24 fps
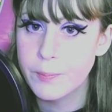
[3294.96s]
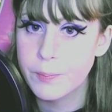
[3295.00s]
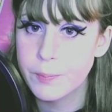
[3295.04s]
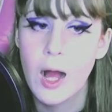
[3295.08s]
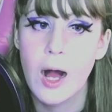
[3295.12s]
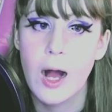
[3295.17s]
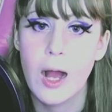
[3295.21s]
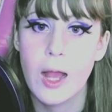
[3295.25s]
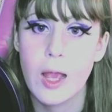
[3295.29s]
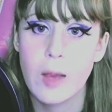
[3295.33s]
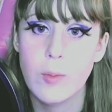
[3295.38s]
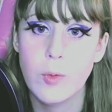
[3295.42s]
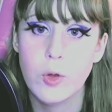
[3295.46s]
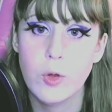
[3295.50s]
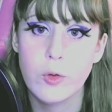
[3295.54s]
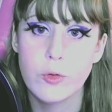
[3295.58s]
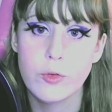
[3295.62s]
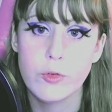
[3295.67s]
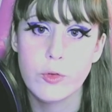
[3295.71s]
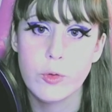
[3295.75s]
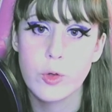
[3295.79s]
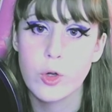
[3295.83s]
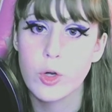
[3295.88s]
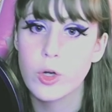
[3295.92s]
I am
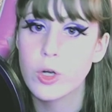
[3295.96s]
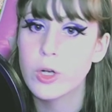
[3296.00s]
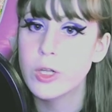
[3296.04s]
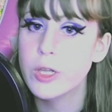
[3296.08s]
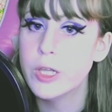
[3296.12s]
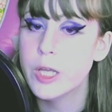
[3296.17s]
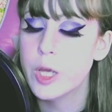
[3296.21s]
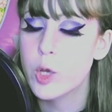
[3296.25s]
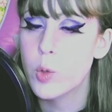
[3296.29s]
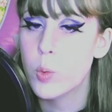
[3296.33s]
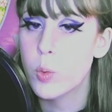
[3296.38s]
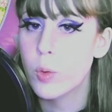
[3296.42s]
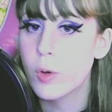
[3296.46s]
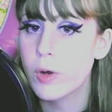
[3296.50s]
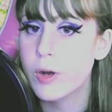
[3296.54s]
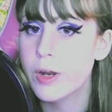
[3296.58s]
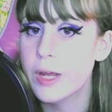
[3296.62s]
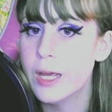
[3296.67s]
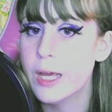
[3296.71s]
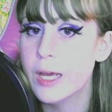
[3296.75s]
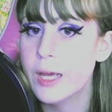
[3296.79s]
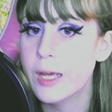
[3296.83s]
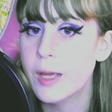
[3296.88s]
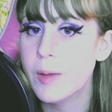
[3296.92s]
also currently
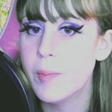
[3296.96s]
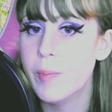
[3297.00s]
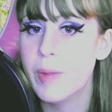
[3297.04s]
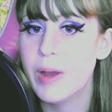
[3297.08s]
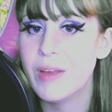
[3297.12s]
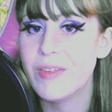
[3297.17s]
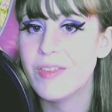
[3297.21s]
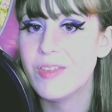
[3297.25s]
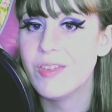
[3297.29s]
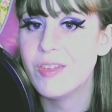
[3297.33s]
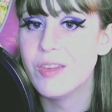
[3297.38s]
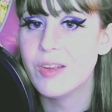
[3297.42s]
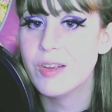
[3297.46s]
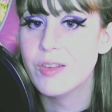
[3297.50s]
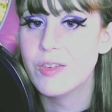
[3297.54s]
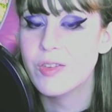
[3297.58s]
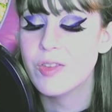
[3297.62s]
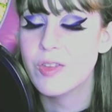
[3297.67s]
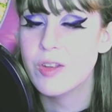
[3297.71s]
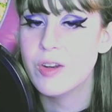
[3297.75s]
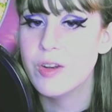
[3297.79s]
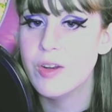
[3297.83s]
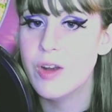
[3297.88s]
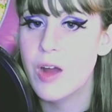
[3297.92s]
querying my 6th
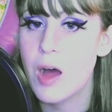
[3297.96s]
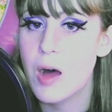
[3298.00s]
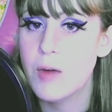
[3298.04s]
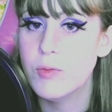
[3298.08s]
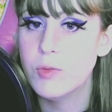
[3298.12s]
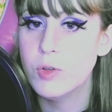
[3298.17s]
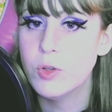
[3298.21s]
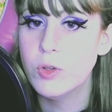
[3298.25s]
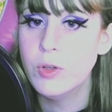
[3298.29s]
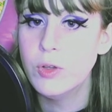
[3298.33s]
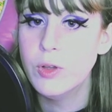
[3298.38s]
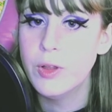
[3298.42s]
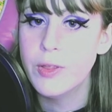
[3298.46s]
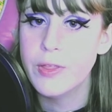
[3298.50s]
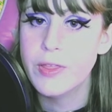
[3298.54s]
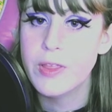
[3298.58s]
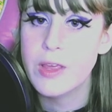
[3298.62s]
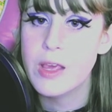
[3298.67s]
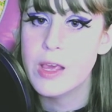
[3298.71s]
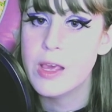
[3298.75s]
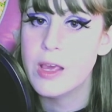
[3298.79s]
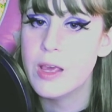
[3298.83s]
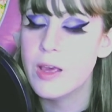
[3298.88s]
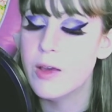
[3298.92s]
novel,
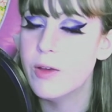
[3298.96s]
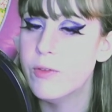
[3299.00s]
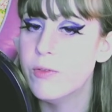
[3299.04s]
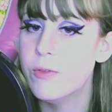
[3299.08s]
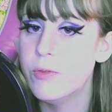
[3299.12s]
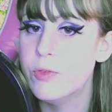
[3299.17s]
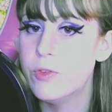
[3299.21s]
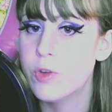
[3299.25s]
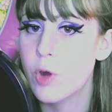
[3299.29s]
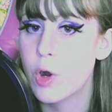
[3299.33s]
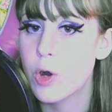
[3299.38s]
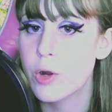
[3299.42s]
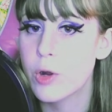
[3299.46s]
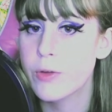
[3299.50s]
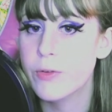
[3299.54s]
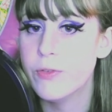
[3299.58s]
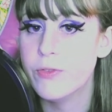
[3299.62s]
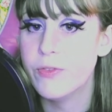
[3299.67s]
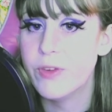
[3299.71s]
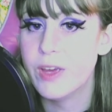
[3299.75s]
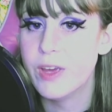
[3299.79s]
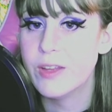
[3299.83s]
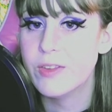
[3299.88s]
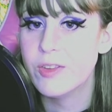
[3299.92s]
the dark
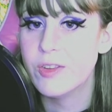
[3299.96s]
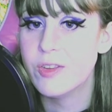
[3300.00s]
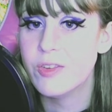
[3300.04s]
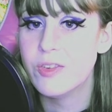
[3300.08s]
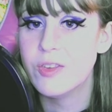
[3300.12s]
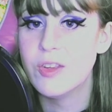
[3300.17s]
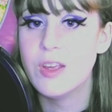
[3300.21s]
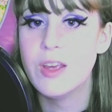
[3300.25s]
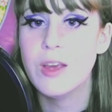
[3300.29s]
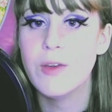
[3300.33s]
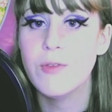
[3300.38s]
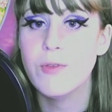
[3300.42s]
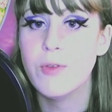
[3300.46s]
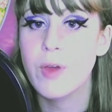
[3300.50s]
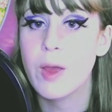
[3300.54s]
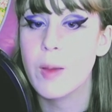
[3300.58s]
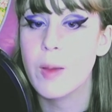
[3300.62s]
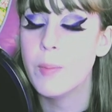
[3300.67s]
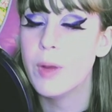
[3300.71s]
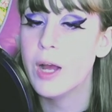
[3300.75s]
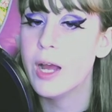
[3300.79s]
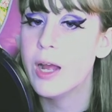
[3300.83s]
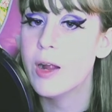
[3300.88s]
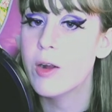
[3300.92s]
fantasy
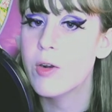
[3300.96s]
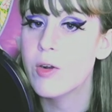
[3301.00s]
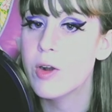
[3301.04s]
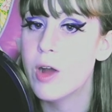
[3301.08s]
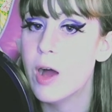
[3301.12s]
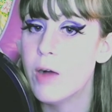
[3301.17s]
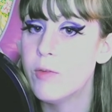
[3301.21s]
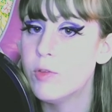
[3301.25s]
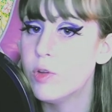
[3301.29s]
vampire novel,